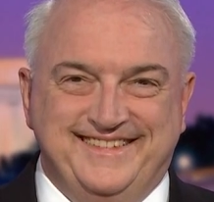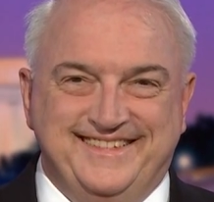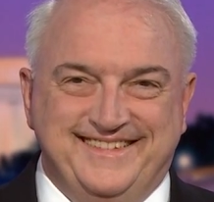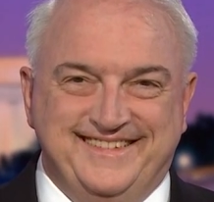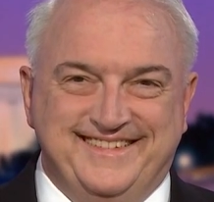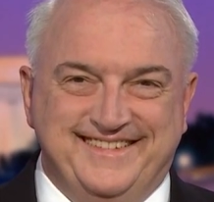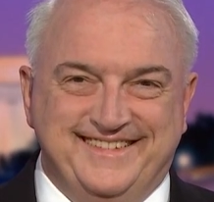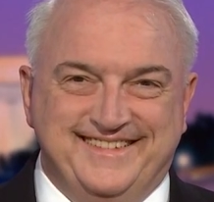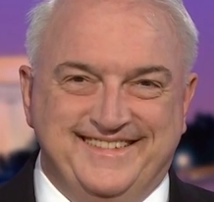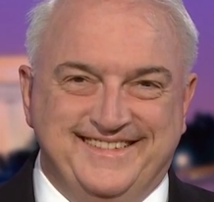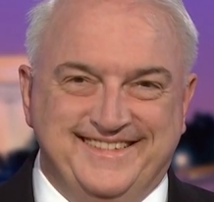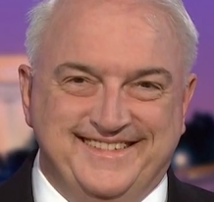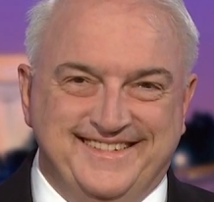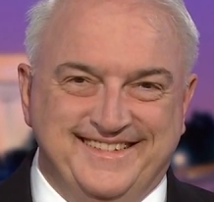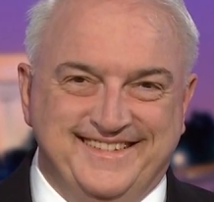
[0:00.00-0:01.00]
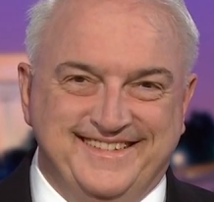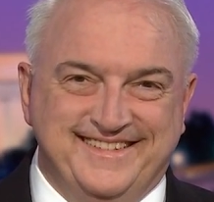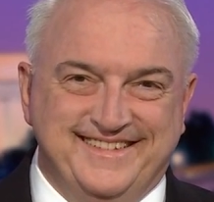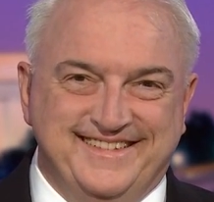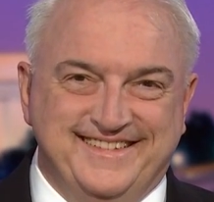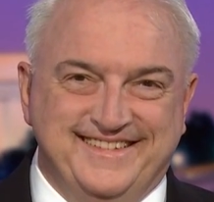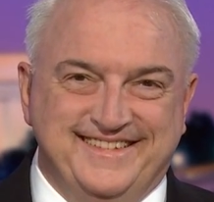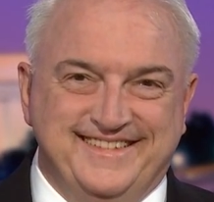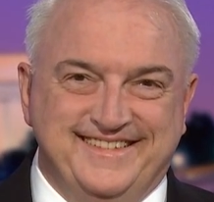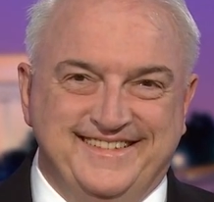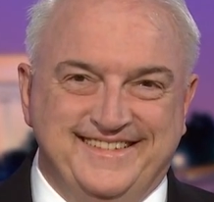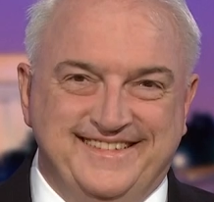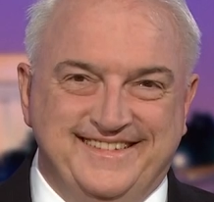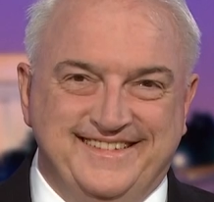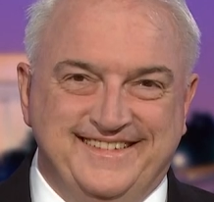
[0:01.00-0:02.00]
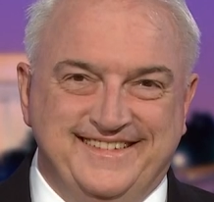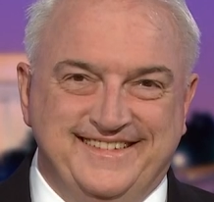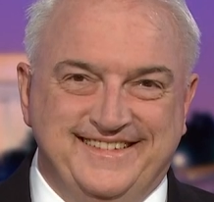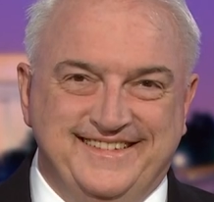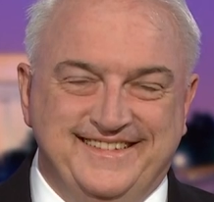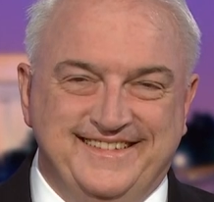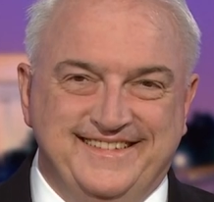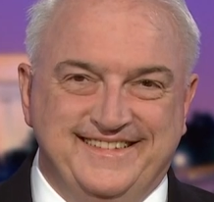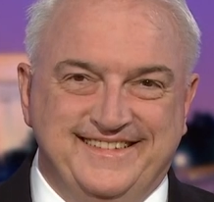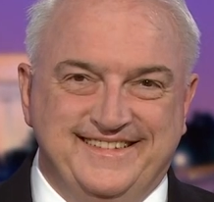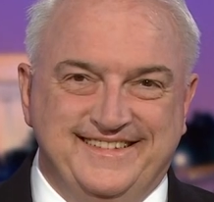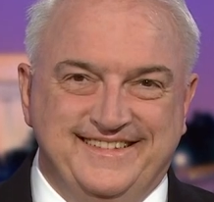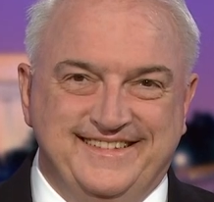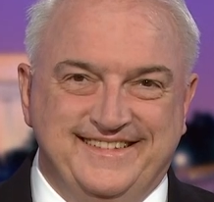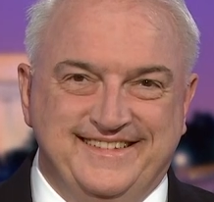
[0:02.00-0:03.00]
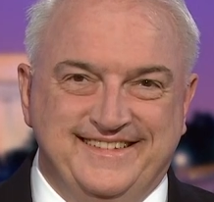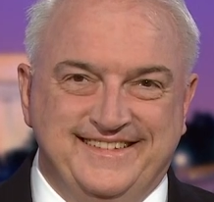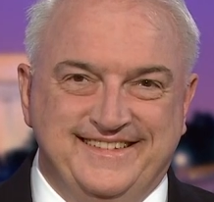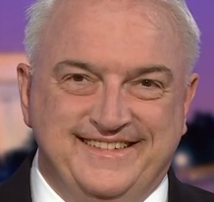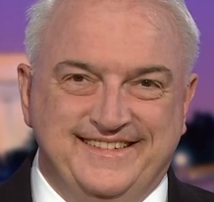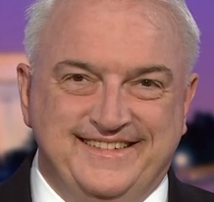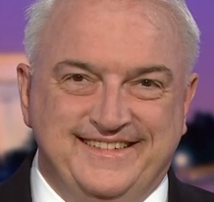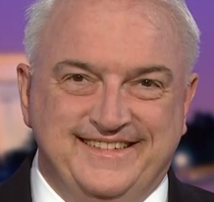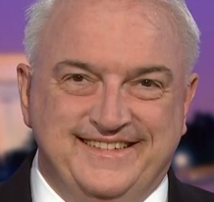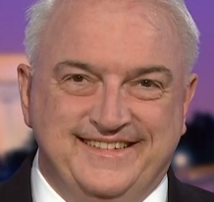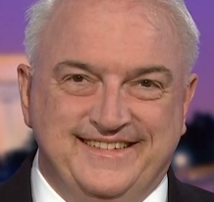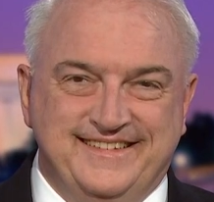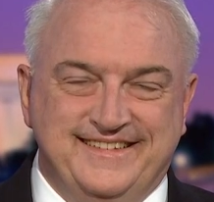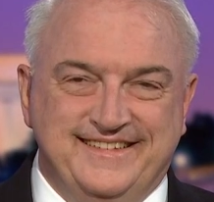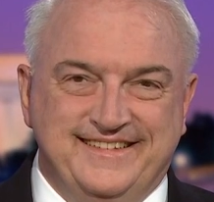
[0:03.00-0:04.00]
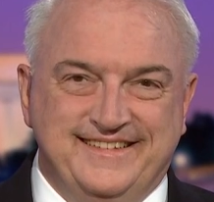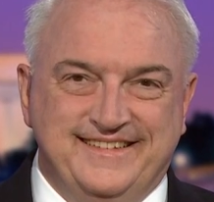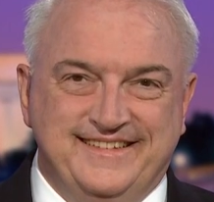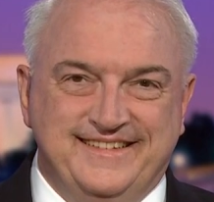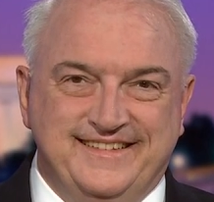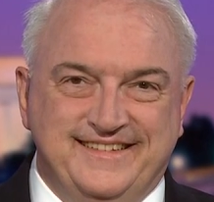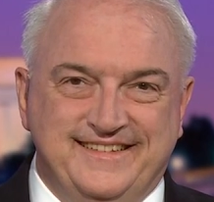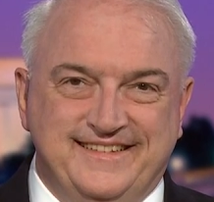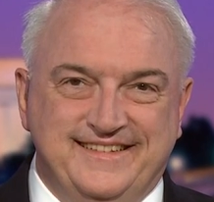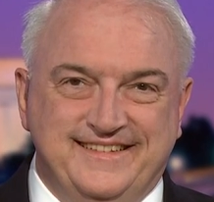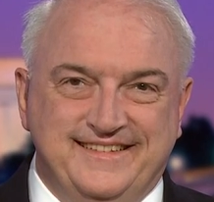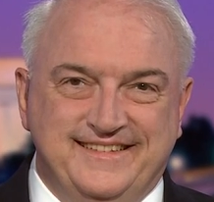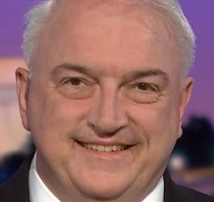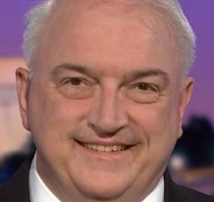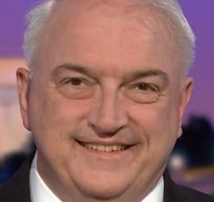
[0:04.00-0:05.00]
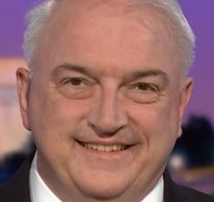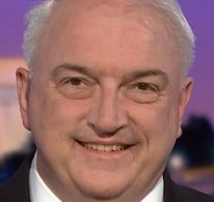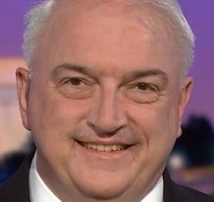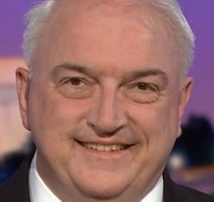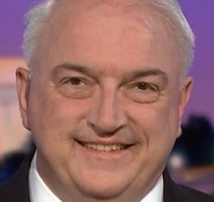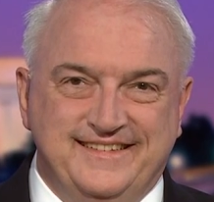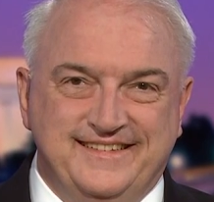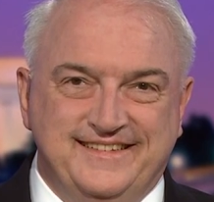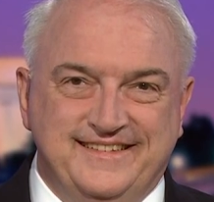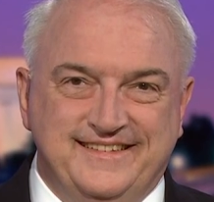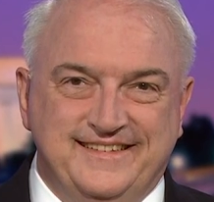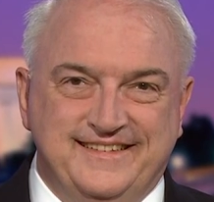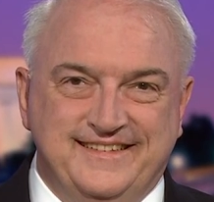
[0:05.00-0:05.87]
(silent)